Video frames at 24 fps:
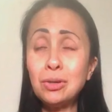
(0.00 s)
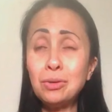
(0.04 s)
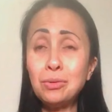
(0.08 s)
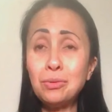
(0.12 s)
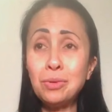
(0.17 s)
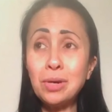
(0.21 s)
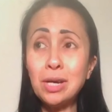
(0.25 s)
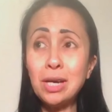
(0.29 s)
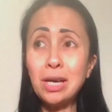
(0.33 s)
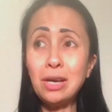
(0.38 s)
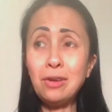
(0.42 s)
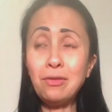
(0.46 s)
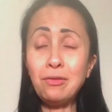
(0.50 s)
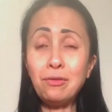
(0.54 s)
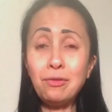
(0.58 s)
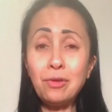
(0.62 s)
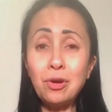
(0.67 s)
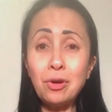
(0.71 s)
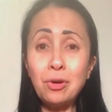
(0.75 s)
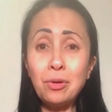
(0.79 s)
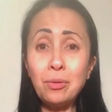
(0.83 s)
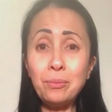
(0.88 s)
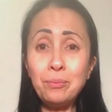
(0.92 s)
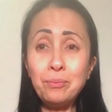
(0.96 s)
away
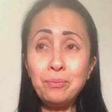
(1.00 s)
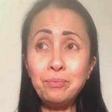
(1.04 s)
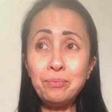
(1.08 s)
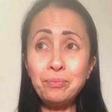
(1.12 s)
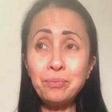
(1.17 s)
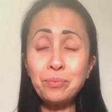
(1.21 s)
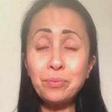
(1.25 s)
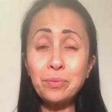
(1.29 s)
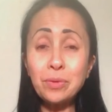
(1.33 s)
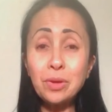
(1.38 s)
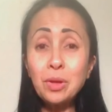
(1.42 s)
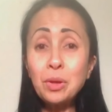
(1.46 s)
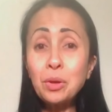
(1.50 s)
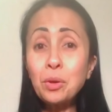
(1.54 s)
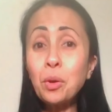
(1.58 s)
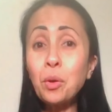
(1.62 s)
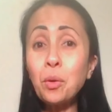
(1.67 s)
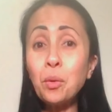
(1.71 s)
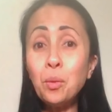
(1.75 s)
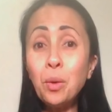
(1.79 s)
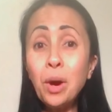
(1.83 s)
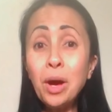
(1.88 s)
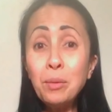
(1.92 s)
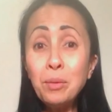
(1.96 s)
from
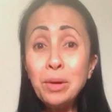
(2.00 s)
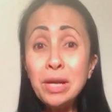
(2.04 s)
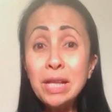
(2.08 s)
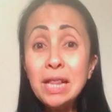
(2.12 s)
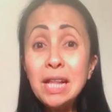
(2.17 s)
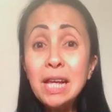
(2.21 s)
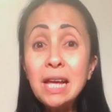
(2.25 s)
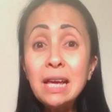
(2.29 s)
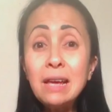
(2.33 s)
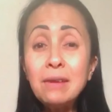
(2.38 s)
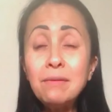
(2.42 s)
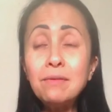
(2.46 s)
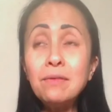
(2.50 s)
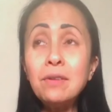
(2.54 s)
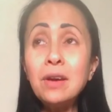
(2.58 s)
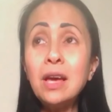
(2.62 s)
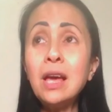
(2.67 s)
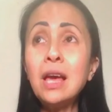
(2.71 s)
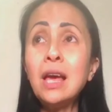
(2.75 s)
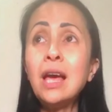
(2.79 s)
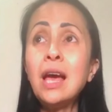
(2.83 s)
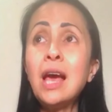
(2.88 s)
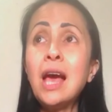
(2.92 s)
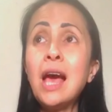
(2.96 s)
where we live,
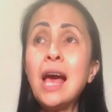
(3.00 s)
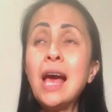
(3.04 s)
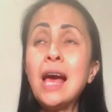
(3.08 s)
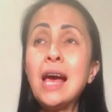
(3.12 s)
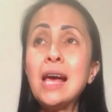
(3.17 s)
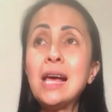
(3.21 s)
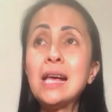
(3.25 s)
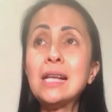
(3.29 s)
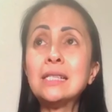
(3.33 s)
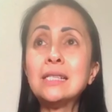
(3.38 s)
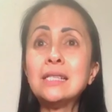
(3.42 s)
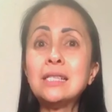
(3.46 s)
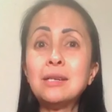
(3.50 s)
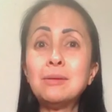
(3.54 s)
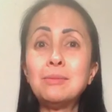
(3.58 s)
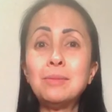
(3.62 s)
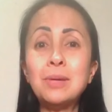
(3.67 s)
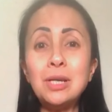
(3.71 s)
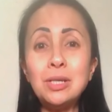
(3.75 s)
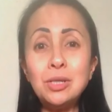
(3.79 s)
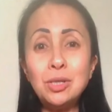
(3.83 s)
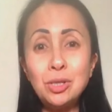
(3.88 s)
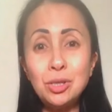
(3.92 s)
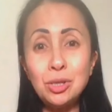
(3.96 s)
and
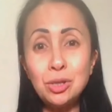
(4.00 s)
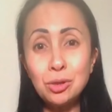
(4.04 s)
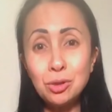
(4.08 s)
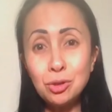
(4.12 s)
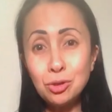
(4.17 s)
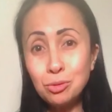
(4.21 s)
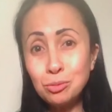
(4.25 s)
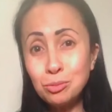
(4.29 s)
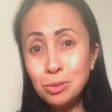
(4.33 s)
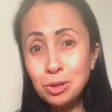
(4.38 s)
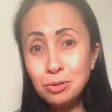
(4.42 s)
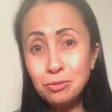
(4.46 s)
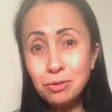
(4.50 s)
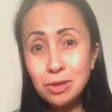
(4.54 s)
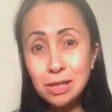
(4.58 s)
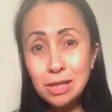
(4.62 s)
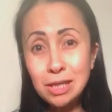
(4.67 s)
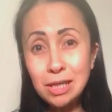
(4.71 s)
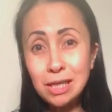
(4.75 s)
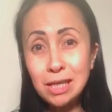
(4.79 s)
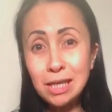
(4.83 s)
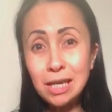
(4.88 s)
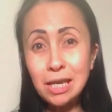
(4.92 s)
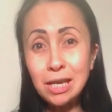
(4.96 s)
I took all my
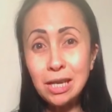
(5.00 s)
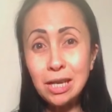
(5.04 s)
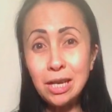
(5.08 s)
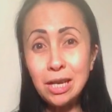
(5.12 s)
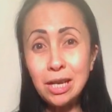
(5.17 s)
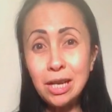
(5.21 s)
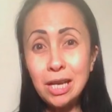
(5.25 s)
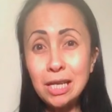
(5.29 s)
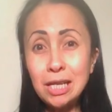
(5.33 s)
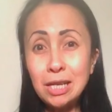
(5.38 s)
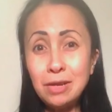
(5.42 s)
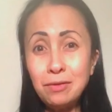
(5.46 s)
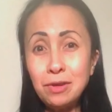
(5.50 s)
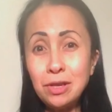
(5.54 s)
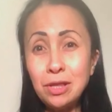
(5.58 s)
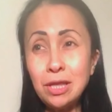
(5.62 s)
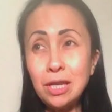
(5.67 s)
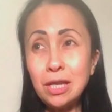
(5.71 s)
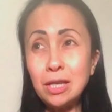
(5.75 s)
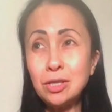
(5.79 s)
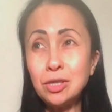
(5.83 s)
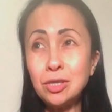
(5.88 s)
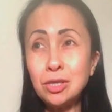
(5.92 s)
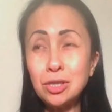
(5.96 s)
running gear and
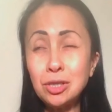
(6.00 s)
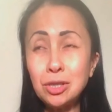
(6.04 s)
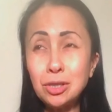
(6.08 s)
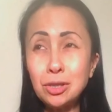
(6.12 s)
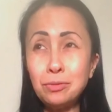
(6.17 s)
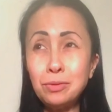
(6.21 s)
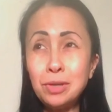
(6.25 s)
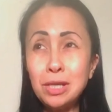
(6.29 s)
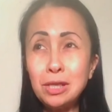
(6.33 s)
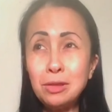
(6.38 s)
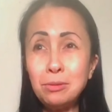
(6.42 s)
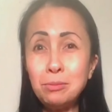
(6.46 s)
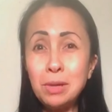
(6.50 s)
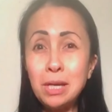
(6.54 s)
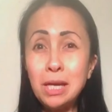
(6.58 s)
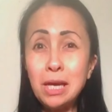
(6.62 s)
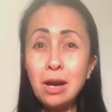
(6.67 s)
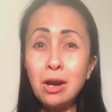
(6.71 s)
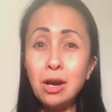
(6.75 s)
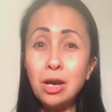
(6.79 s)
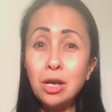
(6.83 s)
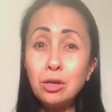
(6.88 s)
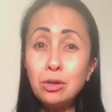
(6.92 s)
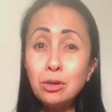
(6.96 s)
everything to go with me.
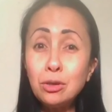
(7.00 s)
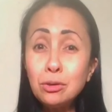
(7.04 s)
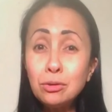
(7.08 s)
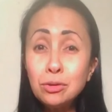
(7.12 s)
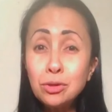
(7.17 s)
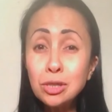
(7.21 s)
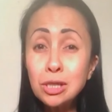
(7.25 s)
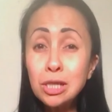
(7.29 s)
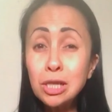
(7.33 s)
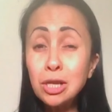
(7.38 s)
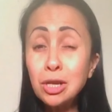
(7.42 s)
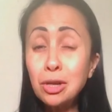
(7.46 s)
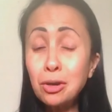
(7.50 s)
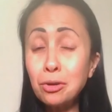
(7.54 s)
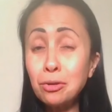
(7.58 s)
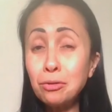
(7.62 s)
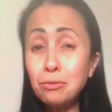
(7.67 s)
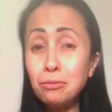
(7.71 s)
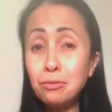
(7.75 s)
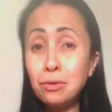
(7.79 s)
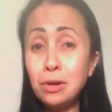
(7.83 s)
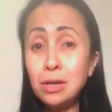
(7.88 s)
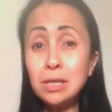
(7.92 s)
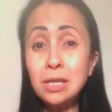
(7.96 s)
I usually go
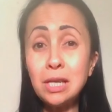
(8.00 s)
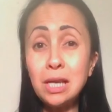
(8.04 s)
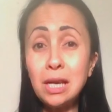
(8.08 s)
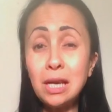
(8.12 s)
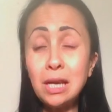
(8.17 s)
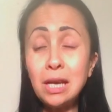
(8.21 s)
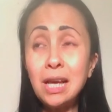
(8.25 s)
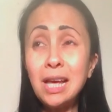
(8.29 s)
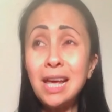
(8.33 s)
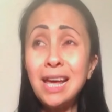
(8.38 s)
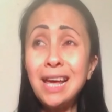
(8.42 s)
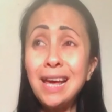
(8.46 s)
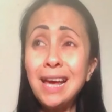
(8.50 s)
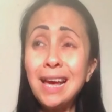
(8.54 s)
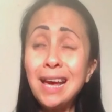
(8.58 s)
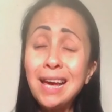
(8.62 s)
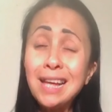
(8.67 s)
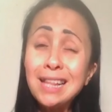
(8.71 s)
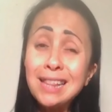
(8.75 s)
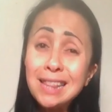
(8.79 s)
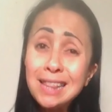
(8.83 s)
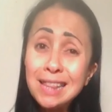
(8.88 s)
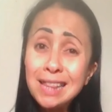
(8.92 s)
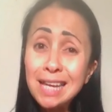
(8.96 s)
running
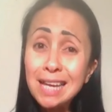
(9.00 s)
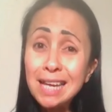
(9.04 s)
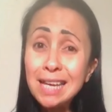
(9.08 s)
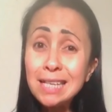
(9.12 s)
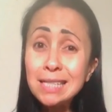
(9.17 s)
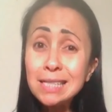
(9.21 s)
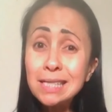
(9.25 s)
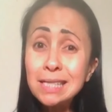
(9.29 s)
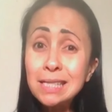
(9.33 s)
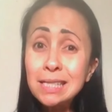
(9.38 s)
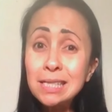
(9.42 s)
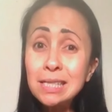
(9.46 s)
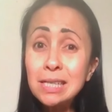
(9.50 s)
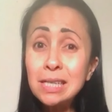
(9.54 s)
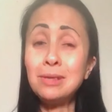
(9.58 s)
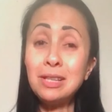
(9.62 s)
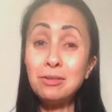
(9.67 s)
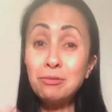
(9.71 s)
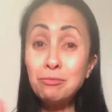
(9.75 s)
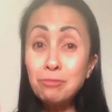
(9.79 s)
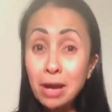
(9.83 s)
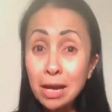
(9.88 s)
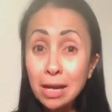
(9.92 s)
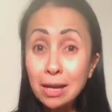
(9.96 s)
at least
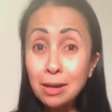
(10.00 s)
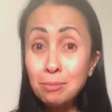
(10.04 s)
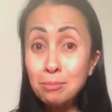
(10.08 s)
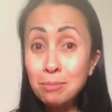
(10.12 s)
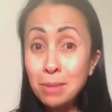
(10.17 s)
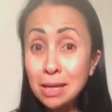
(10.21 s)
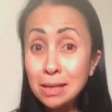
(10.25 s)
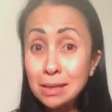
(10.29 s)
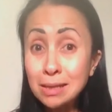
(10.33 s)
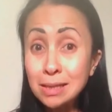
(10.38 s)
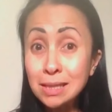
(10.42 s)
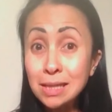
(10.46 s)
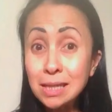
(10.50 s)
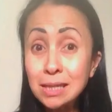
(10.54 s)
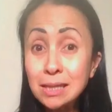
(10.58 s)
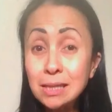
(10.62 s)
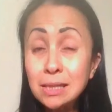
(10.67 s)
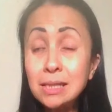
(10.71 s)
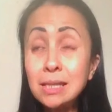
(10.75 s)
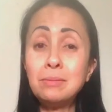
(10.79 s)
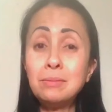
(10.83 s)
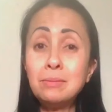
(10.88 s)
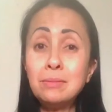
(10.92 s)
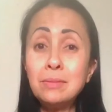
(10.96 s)
the
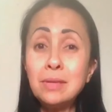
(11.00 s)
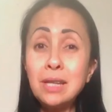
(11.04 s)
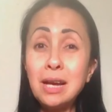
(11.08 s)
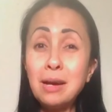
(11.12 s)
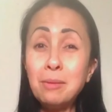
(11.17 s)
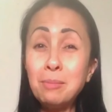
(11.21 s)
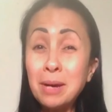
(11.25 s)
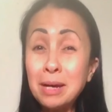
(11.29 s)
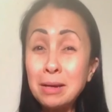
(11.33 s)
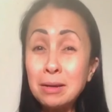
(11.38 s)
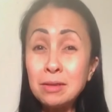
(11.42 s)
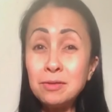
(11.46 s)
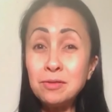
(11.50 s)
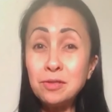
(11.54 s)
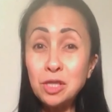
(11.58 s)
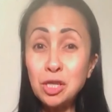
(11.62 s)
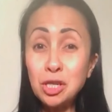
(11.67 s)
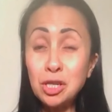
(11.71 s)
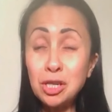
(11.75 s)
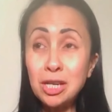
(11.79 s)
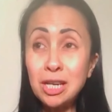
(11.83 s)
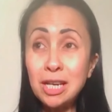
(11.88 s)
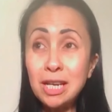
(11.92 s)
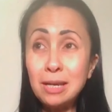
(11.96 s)
recommended amount of
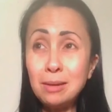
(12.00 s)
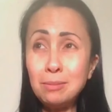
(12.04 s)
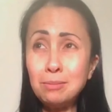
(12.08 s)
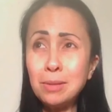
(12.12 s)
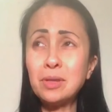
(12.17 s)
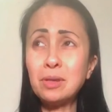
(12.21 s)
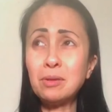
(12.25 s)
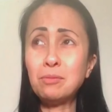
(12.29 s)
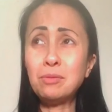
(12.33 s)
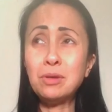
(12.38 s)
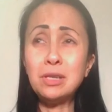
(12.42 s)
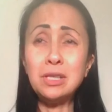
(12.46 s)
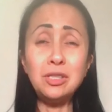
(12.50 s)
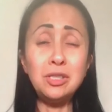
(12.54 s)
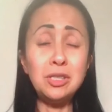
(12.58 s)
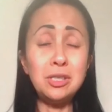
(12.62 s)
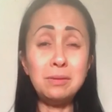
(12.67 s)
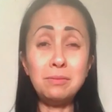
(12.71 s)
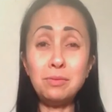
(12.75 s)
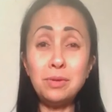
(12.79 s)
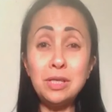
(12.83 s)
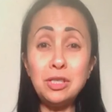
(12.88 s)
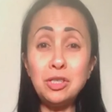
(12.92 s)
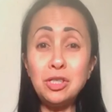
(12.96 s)
time,
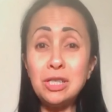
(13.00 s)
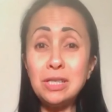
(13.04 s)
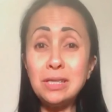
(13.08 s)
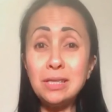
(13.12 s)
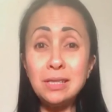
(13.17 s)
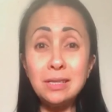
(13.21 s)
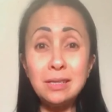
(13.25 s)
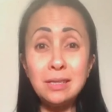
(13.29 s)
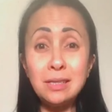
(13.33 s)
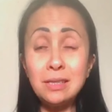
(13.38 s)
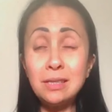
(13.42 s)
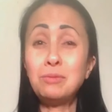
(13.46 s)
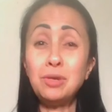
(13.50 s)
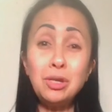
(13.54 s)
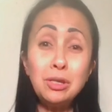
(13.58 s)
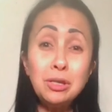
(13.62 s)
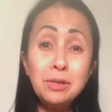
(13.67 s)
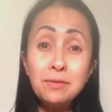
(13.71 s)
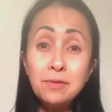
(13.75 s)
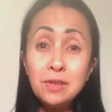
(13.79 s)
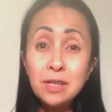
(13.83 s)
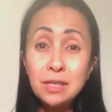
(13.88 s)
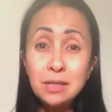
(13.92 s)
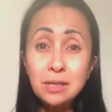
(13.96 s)
which is
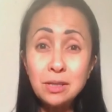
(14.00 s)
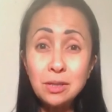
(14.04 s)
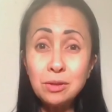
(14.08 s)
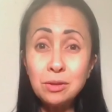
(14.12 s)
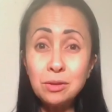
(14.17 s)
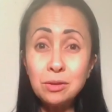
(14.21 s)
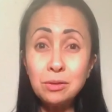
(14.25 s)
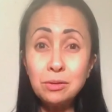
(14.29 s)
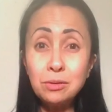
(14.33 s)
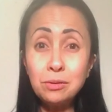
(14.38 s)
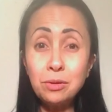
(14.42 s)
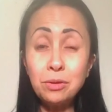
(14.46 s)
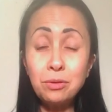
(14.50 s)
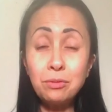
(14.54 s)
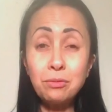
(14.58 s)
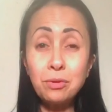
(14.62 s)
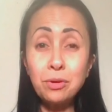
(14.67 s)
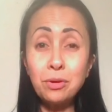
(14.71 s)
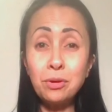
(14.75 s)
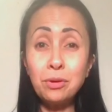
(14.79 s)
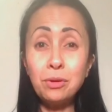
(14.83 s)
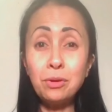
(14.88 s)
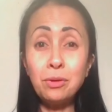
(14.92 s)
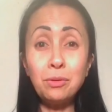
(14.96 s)
universal
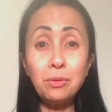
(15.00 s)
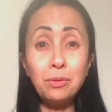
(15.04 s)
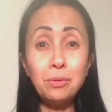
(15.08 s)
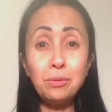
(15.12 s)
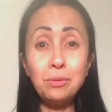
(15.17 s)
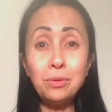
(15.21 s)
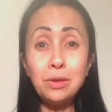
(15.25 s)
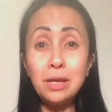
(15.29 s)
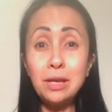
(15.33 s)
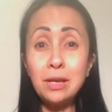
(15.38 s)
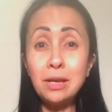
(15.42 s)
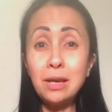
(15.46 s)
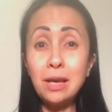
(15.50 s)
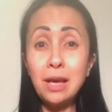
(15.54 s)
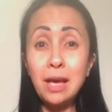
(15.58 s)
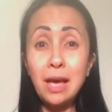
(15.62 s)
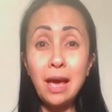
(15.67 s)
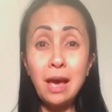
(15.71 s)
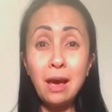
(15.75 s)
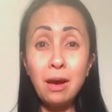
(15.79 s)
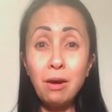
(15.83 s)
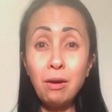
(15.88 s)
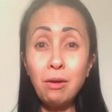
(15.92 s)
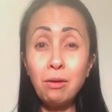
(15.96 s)
through all the
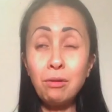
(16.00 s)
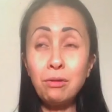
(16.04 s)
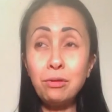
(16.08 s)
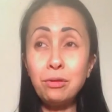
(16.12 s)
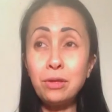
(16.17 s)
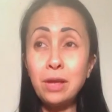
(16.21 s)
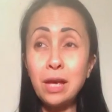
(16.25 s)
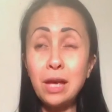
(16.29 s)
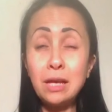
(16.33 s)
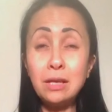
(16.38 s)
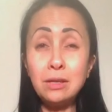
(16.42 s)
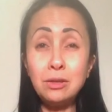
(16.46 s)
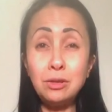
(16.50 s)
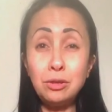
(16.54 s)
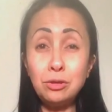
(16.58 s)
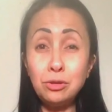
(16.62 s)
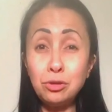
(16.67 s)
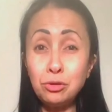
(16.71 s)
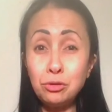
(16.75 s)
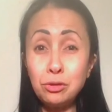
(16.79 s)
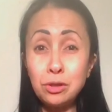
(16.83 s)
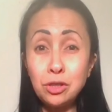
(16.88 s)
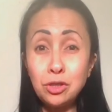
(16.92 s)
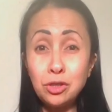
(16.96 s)
health and
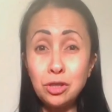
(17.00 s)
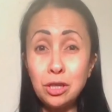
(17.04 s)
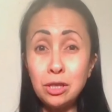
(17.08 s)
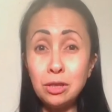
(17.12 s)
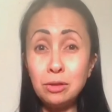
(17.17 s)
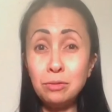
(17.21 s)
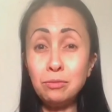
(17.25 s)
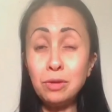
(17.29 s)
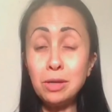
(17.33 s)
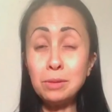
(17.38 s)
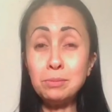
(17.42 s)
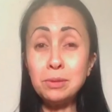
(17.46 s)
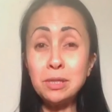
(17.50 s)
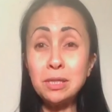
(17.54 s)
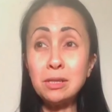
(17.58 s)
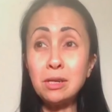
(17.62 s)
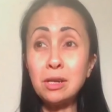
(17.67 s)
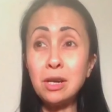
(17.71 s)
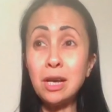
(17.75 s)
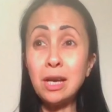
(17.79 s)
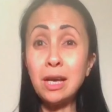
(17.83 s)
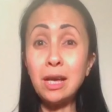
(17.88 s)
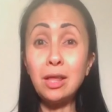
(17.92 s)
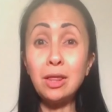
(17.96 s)
nutrition
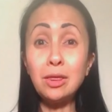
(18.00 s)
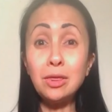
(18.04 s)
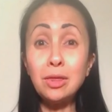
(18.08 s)
website.